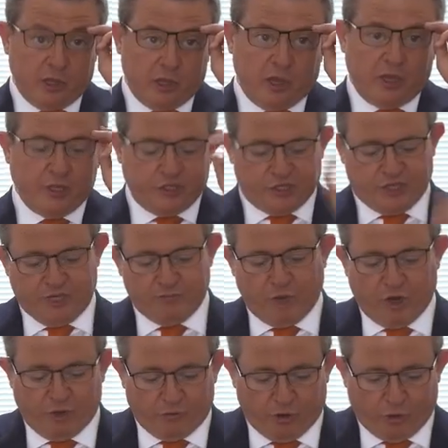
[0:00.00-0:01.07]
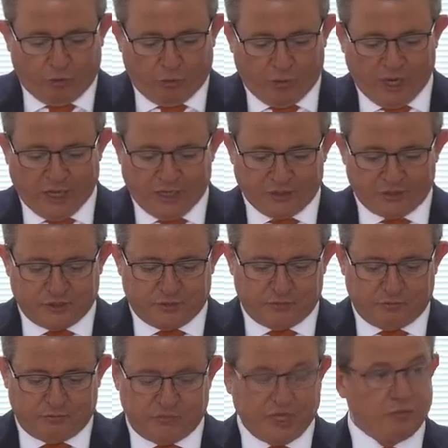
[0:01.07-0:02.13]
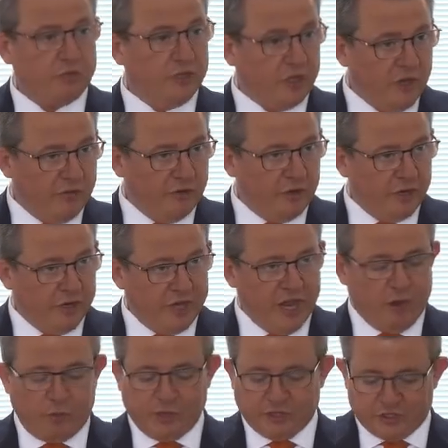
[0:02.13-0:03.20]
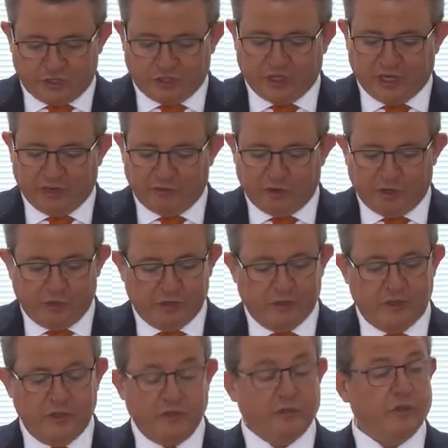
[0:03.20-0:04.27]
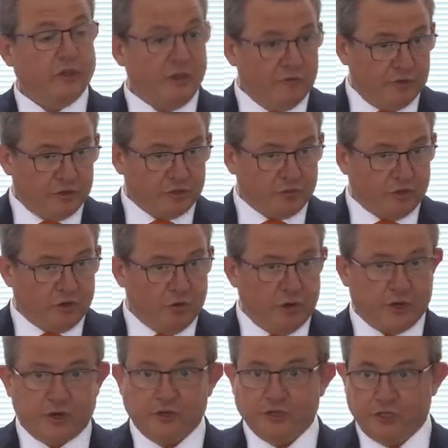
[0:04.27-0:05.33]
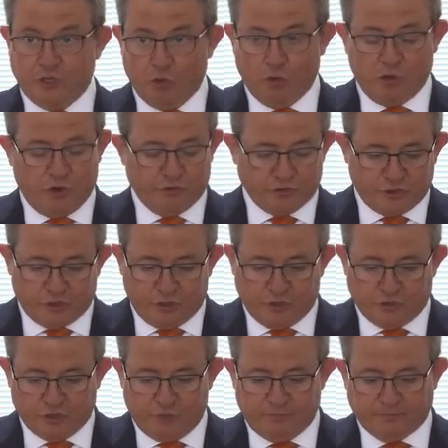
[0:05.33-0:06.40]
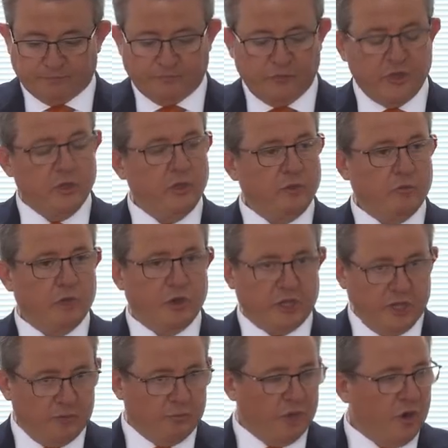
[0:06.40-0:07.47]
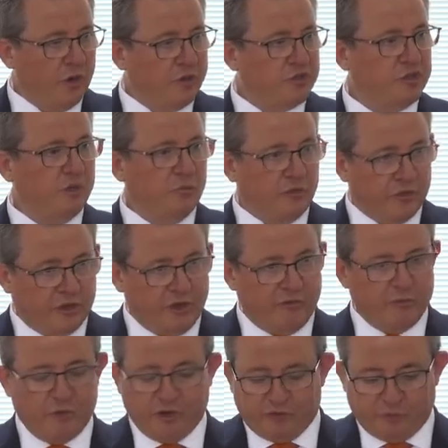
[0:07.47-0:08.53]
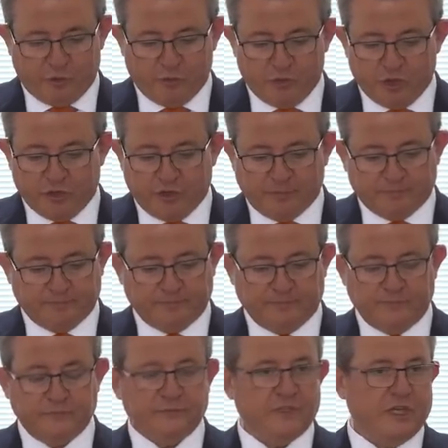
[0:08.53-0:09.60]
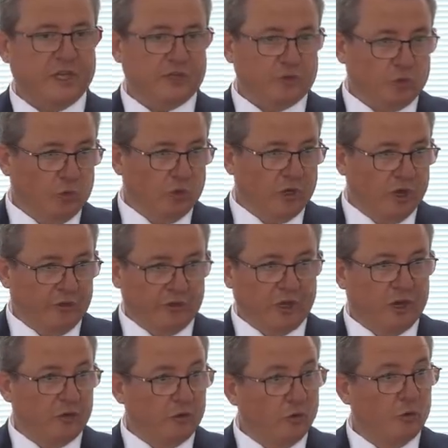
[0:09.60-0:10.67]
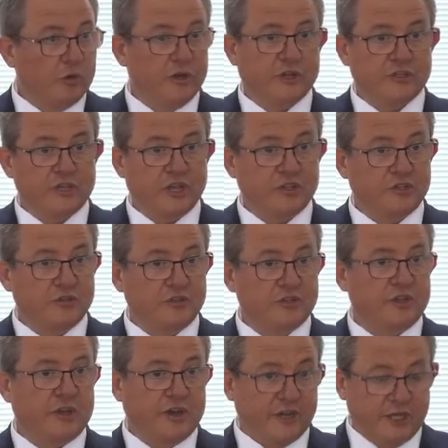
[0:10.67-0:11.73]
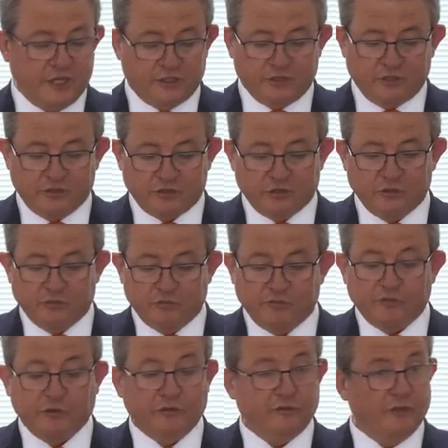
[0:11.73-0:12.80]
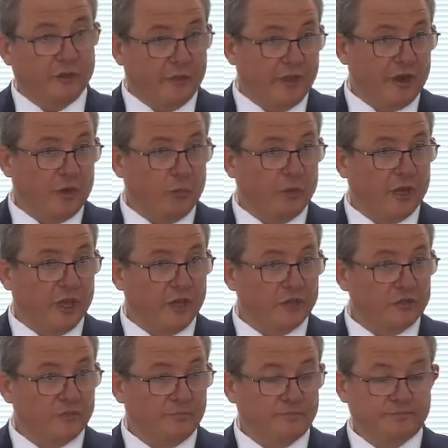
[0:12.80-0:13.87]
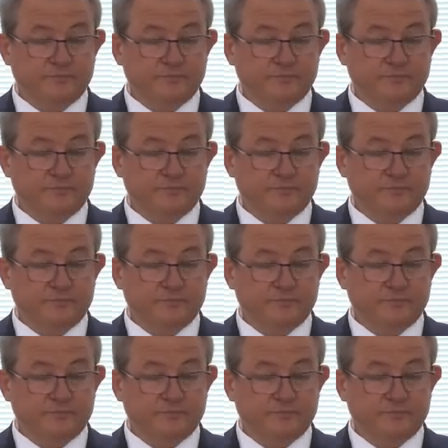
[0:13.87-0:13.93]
I see my role as Deputy Governor in helping to deliver the governance required under your constitution, working in partnership with the Government of Bermuda and all other local organisations that I need to fulfil that obligation.